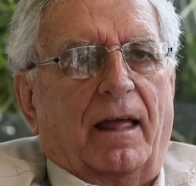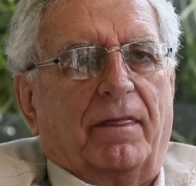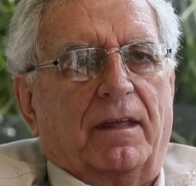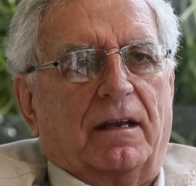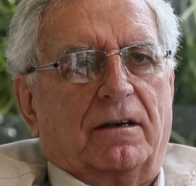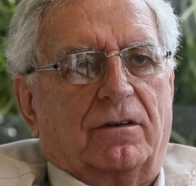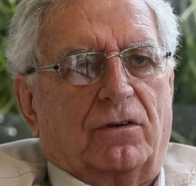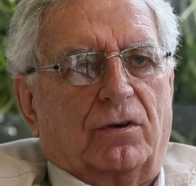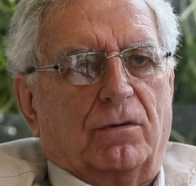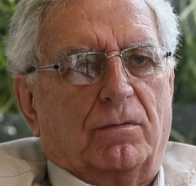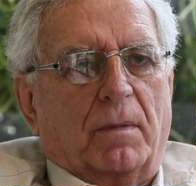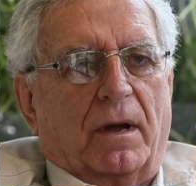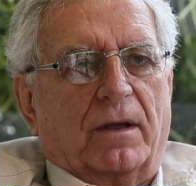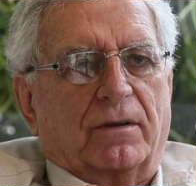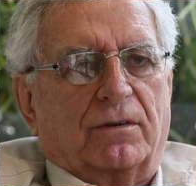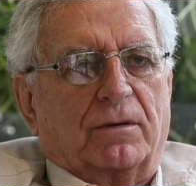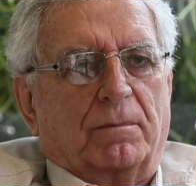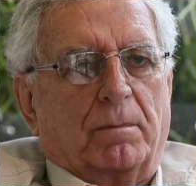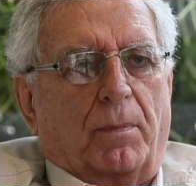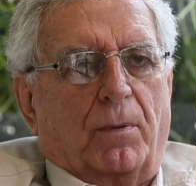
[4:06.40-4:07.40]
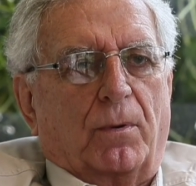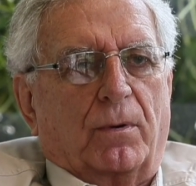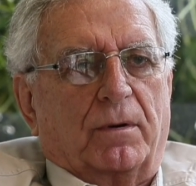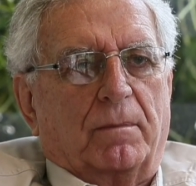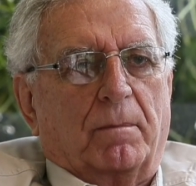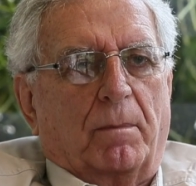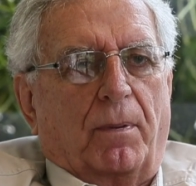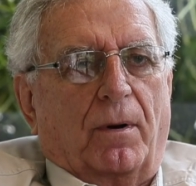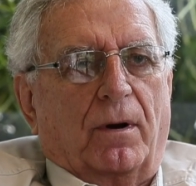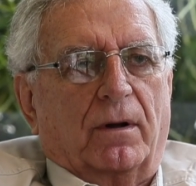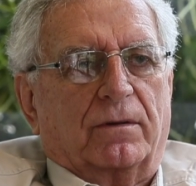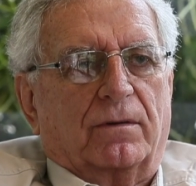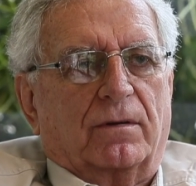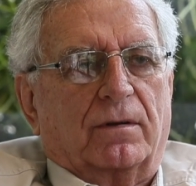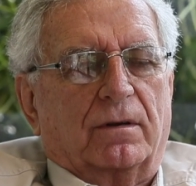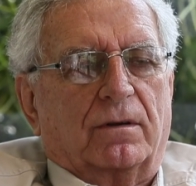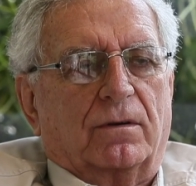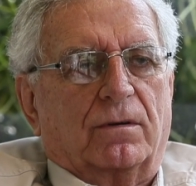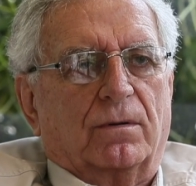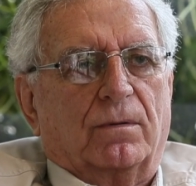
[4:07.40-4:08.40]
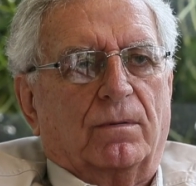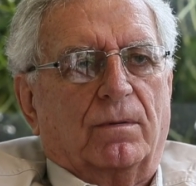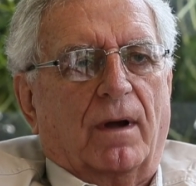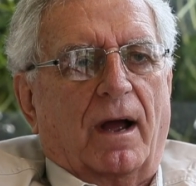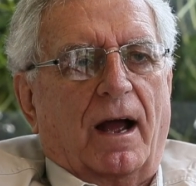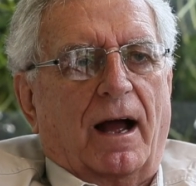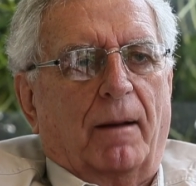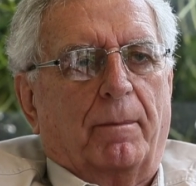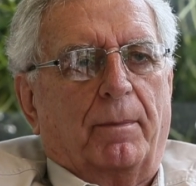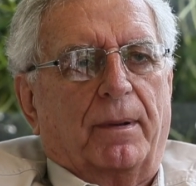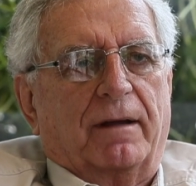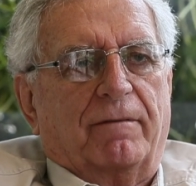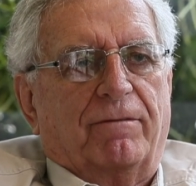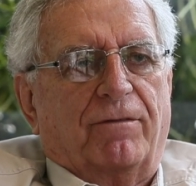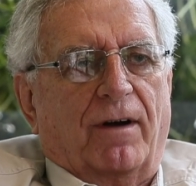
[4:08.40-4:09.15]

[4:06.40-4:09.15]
and then two most important parts to our big